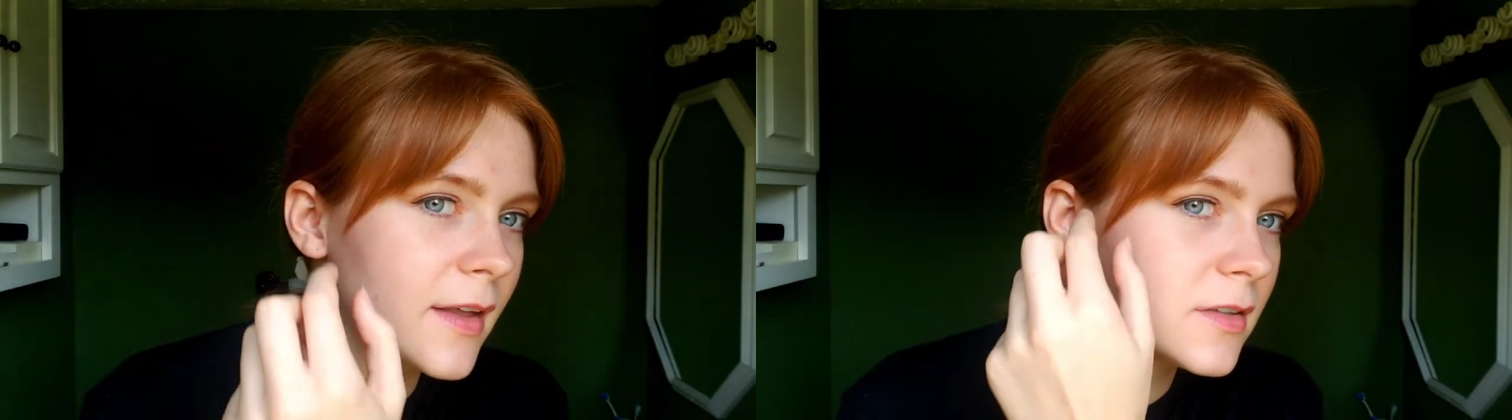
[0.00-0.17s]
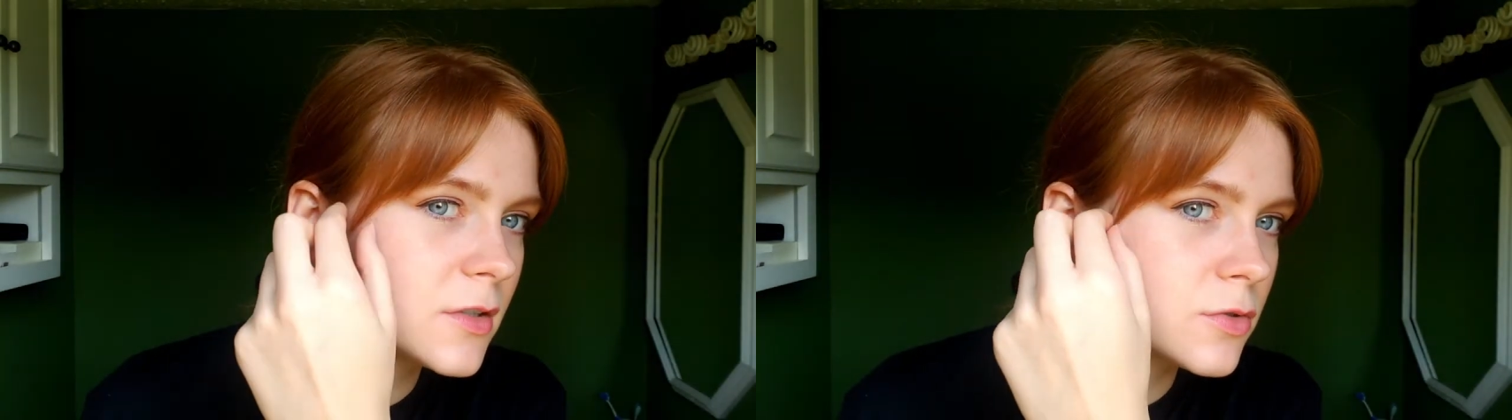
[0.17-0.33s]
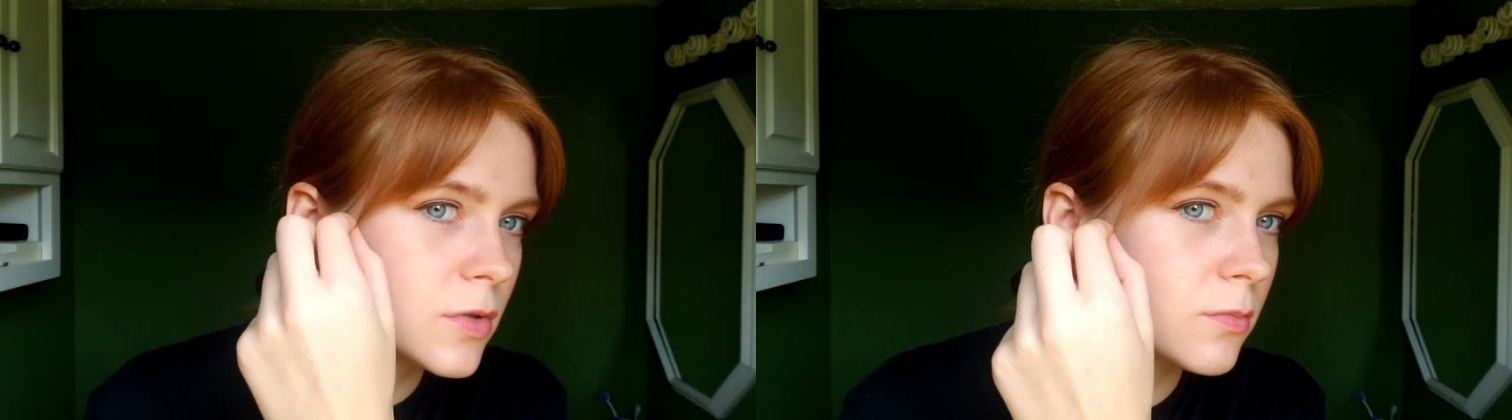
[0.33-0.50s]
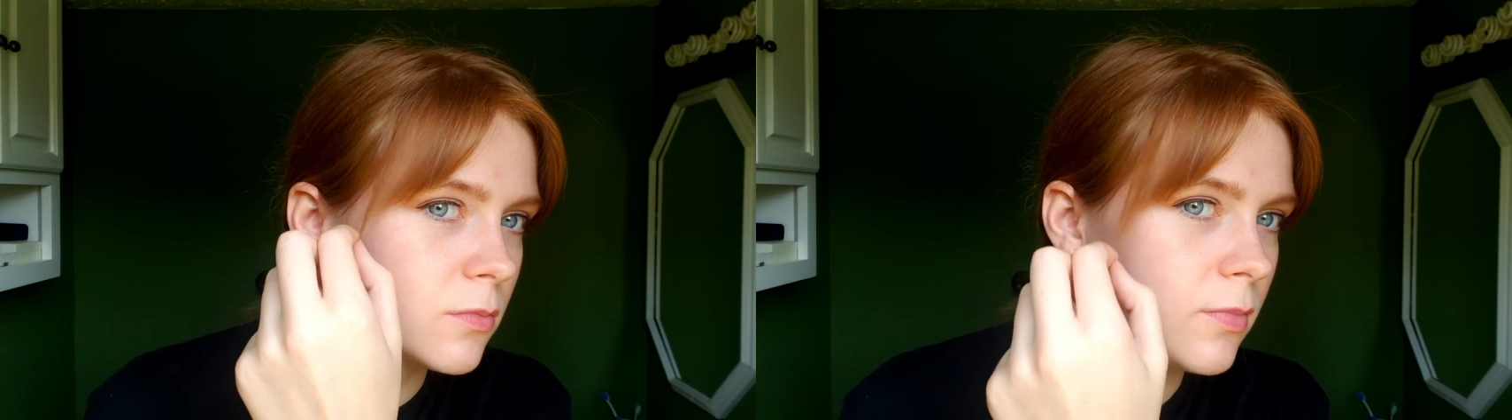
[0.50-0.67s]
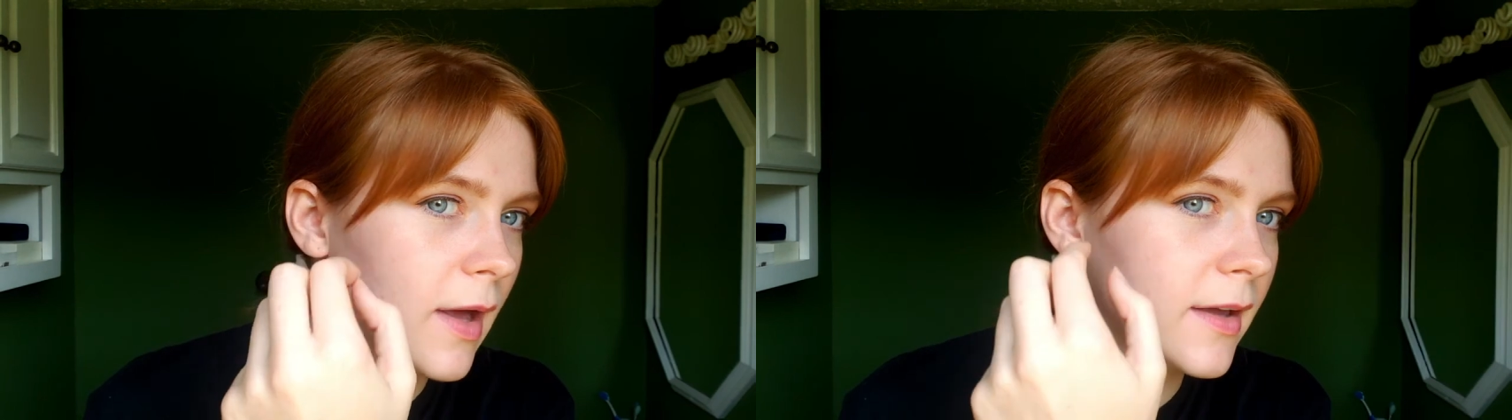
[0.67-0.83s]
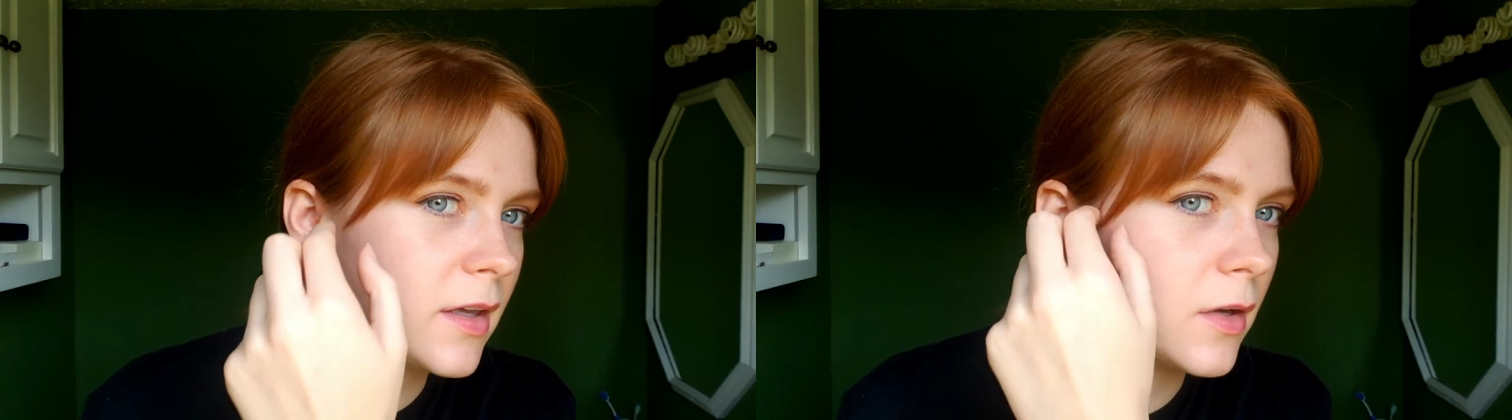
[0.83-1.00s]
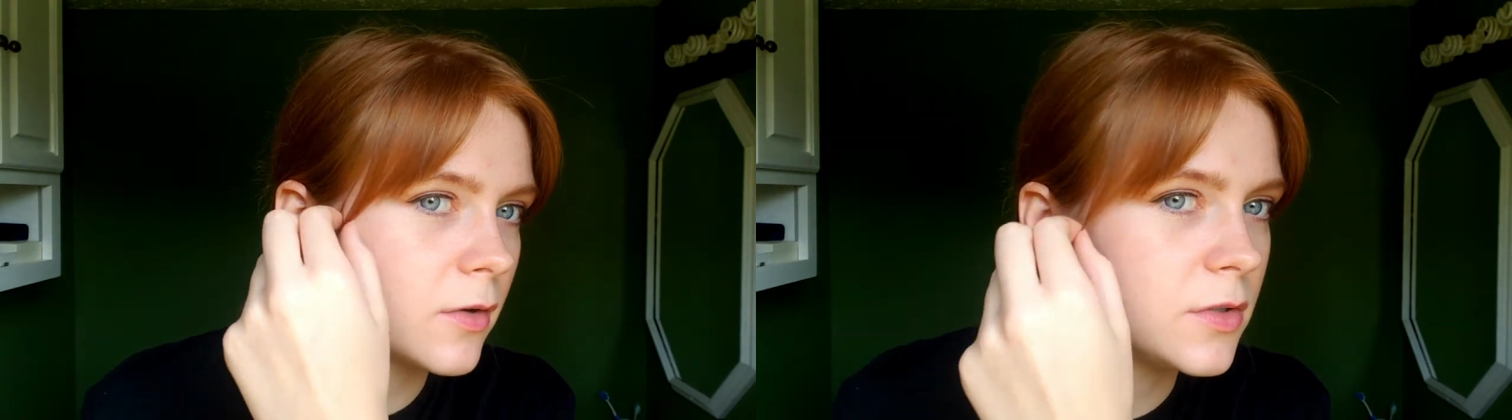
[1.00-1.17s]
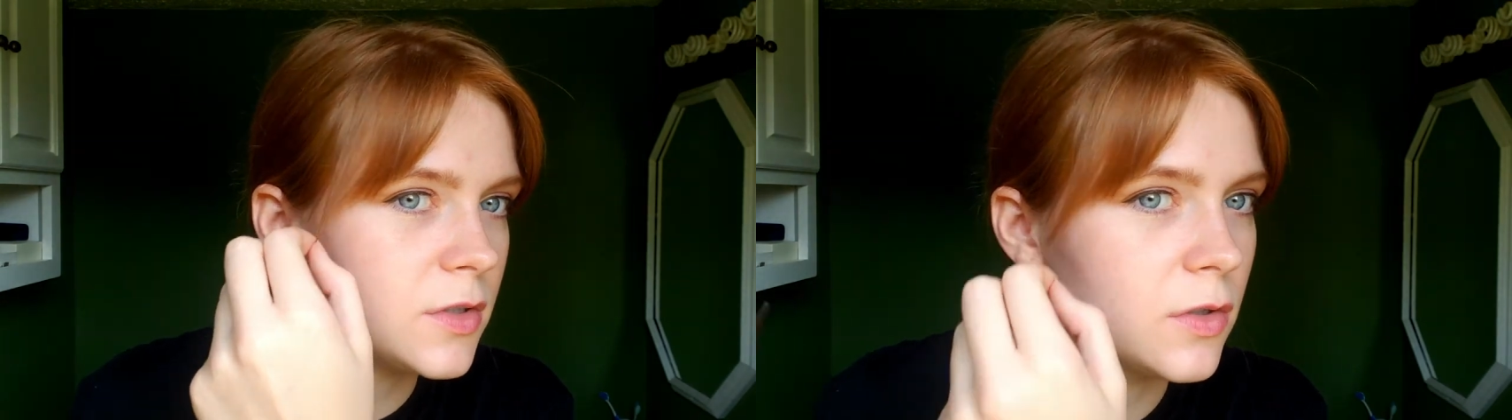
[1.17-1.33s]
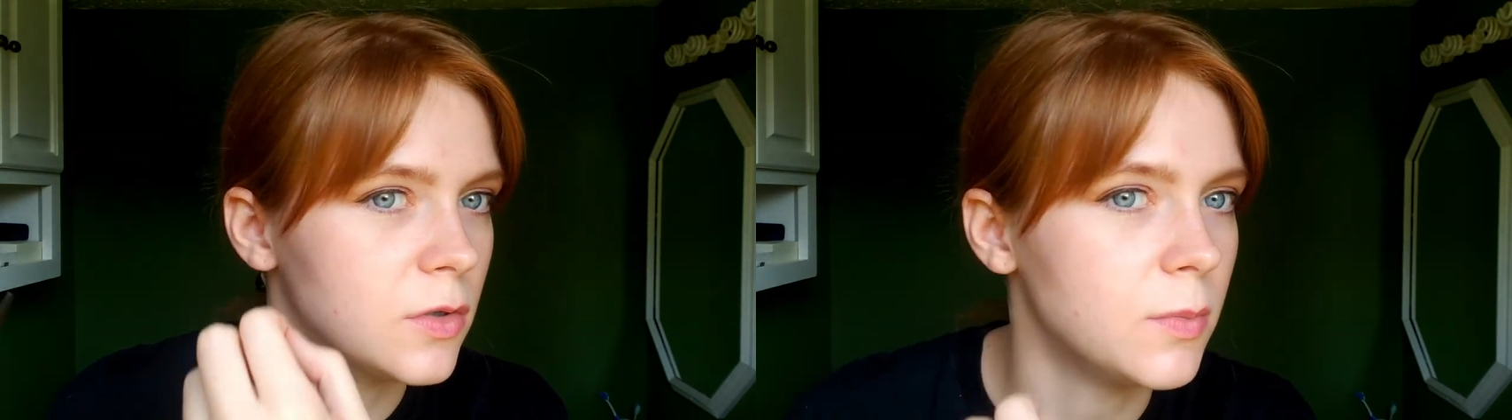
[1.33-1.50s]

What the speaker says: to trim back here too